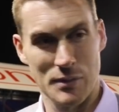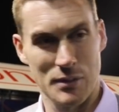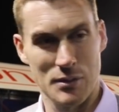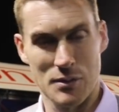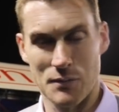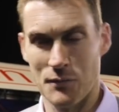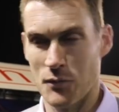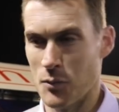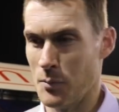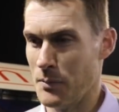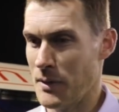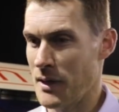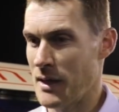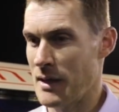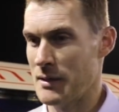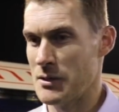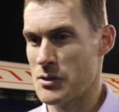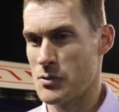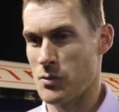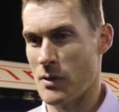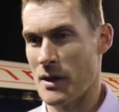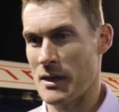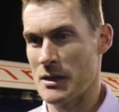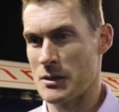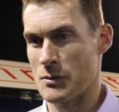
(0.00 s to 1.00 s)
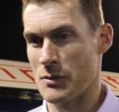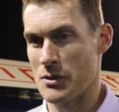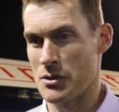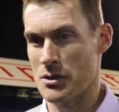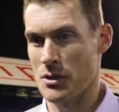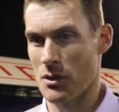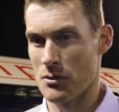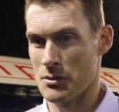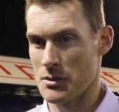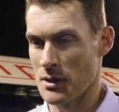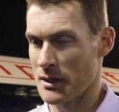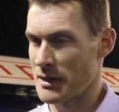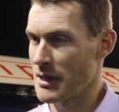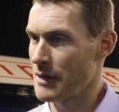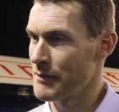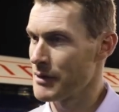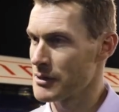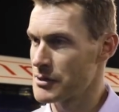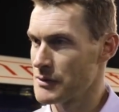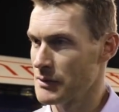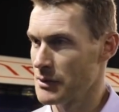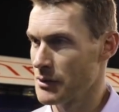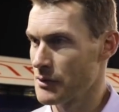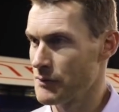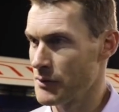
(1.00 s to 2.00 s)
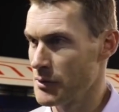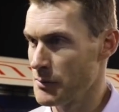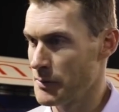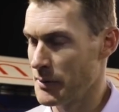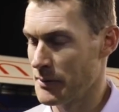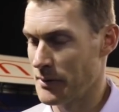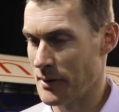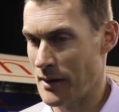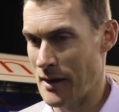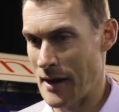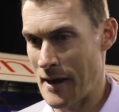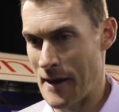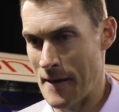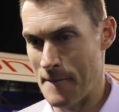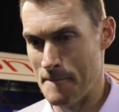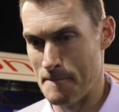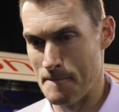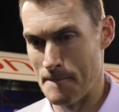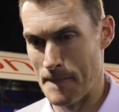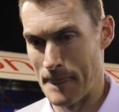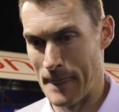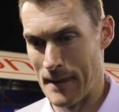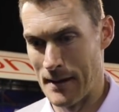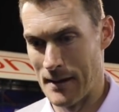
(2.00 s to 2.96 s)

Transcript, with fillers: Come from behind twice, which shows the character in the group. Um,